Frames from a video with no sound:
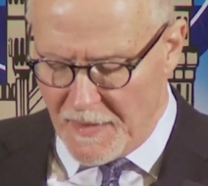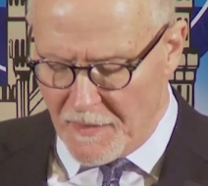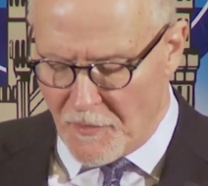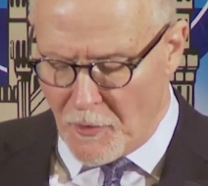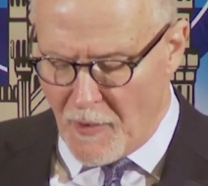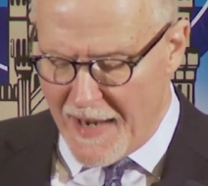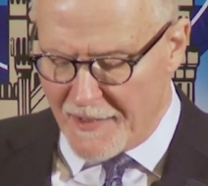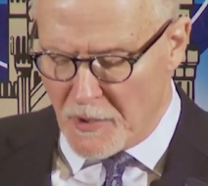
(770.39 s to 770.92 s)

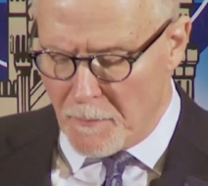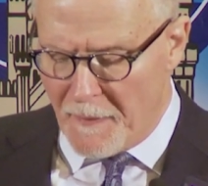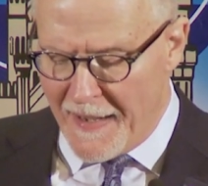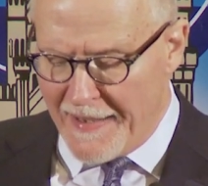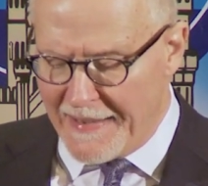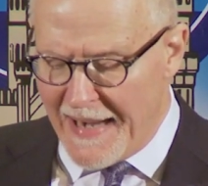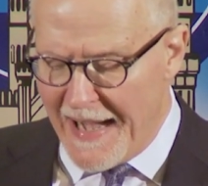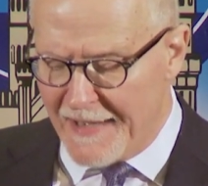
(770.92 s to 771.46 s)
They're
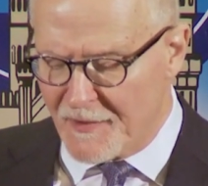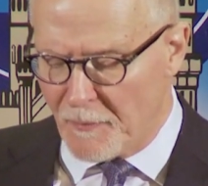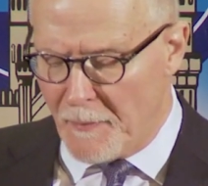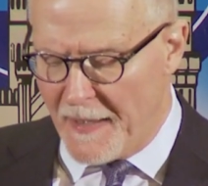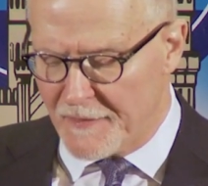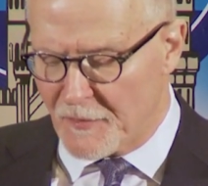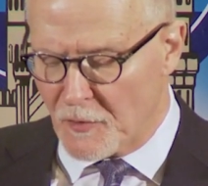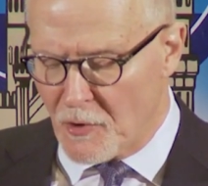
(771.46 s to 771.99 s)
occupying
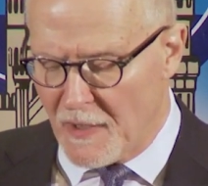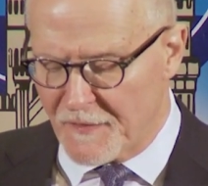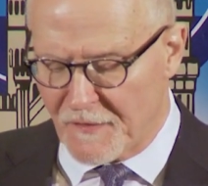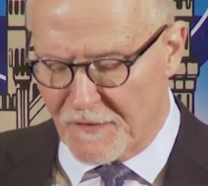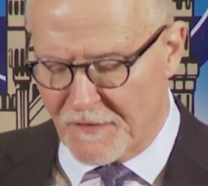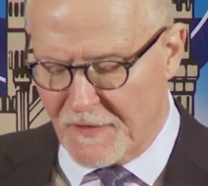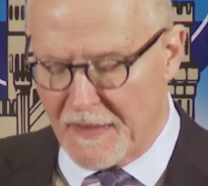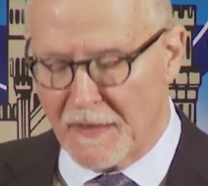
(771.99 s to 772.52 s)
hotspots across
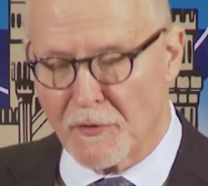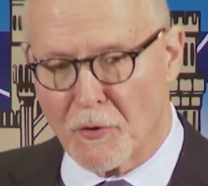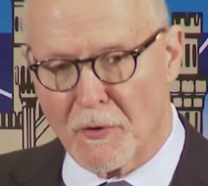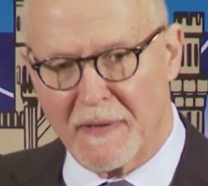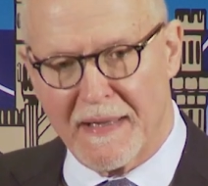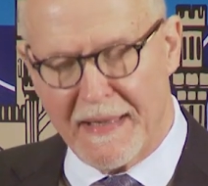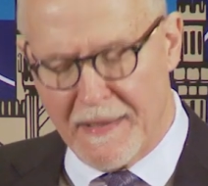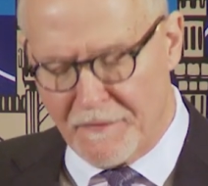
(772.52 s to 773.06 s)
the city
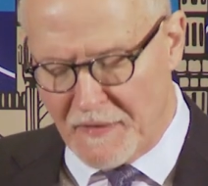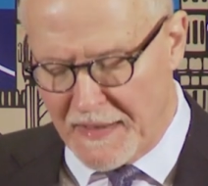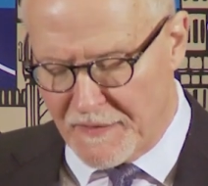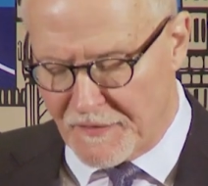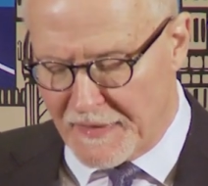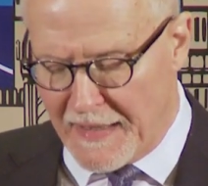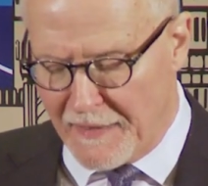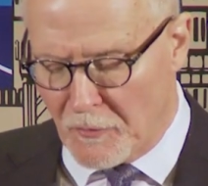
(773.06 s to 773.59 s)
during the
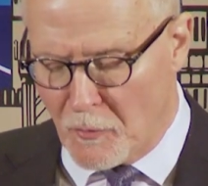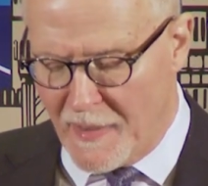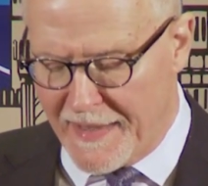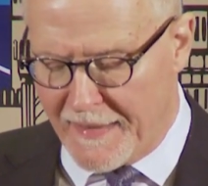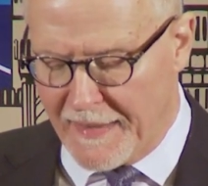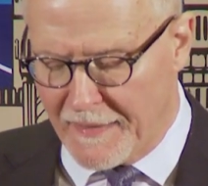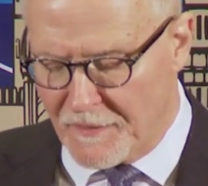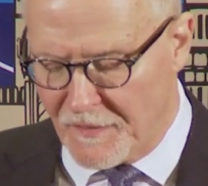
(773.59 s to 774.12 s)
evenings and on the
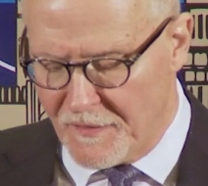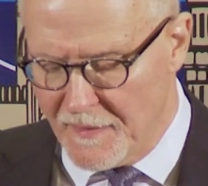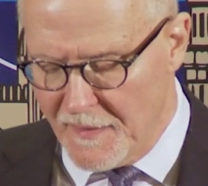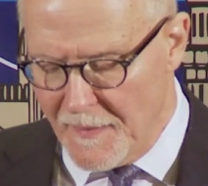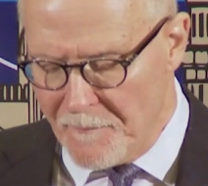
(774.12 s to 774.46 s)
weekends.